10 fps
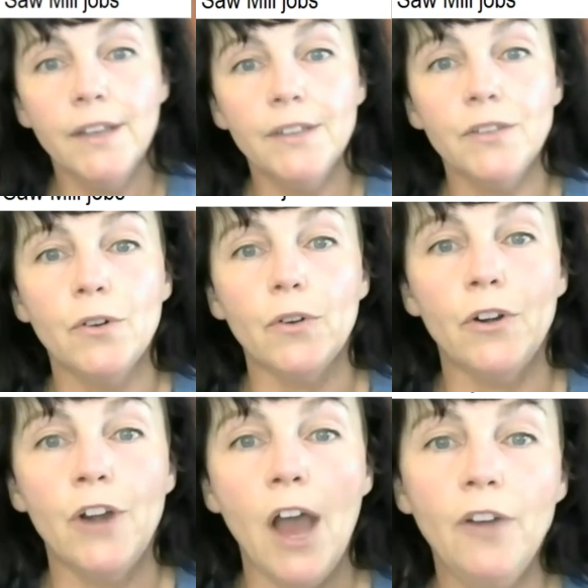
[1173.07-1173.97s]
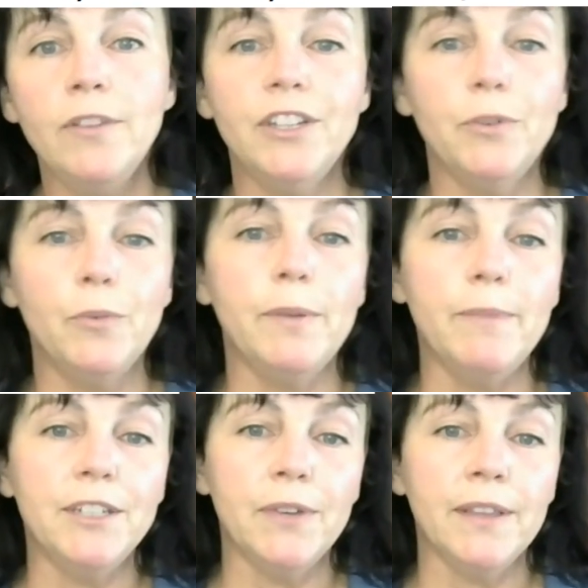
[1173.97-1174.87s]
So not only should we
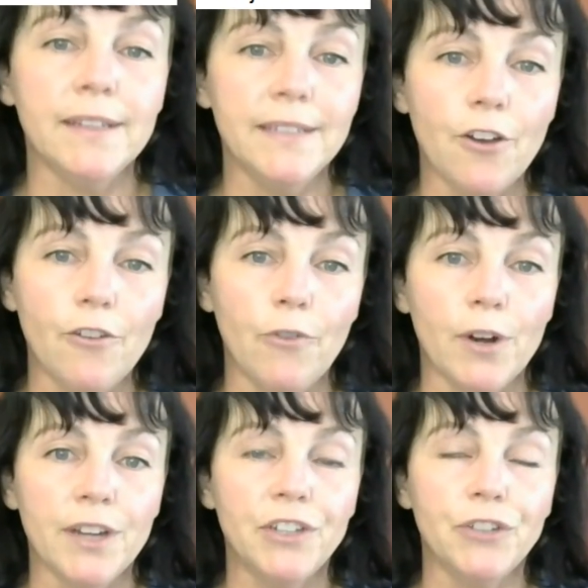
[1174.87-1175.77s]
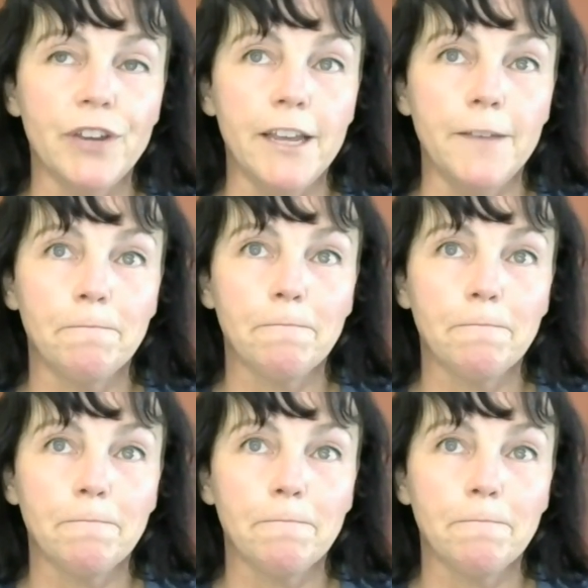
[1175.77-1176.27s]
be doing this ecoforestry